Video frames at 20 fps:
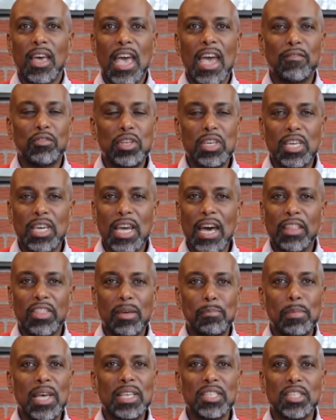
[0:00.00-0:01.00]
after he got
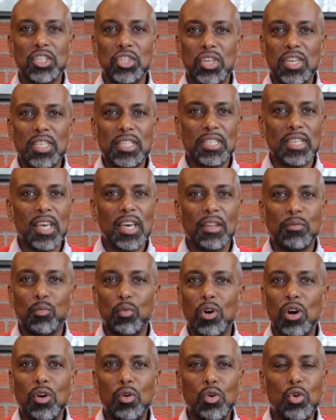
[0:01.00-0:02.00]
the message, he said,
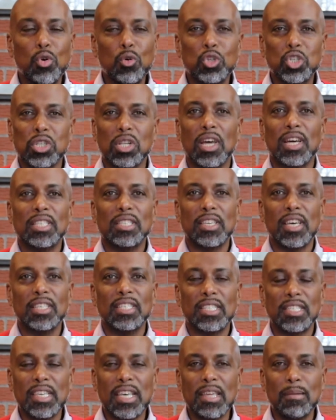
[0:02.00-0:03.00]
"Well, who shall I say
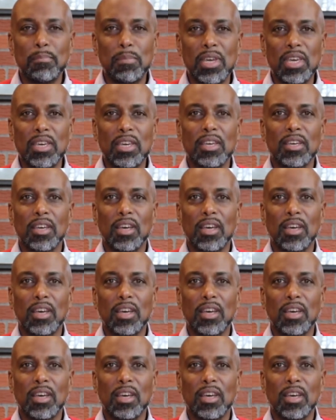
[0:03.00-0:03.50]
sent me?"